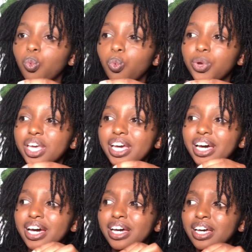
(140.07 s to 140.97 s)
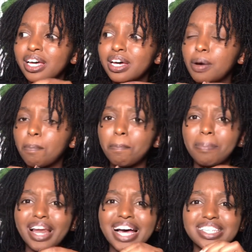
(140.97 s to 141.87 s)
weak
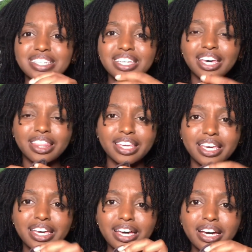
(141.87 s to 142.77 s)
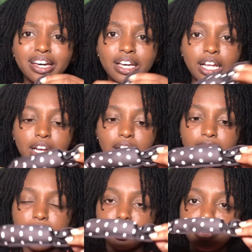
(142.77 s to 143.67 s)
plastic thing, like
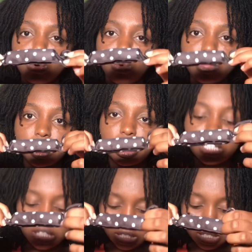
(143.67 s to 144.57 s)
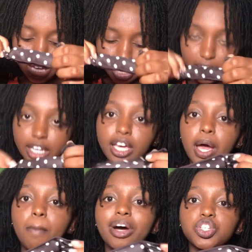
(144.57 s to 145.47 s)
I don't know what thing is inside,
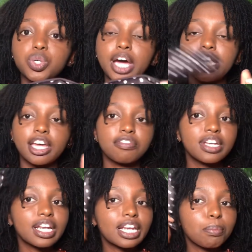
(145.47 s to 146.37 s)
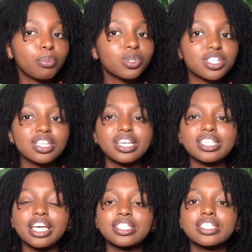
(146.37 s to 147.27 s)
but you can definitely put this
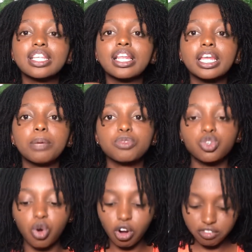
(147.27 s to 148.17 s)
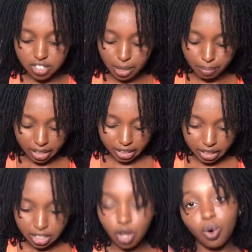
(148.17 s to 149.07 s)
and sleep so comfortably
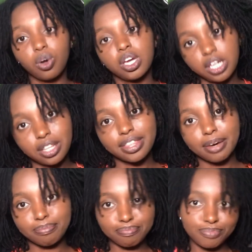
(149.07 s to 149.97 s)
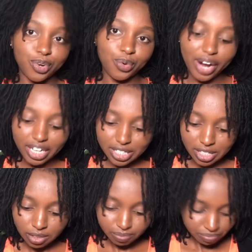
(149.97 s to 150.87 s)
in them. All right,
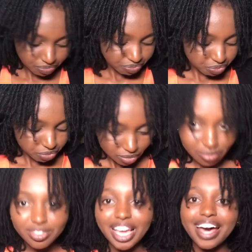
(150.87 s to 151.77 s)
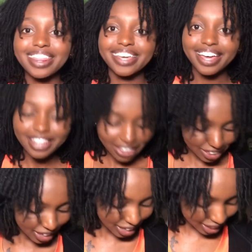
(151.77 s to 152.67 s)
the other
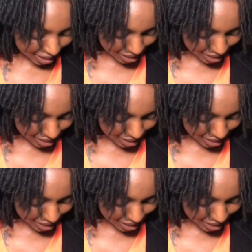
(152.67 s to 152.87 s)
thing that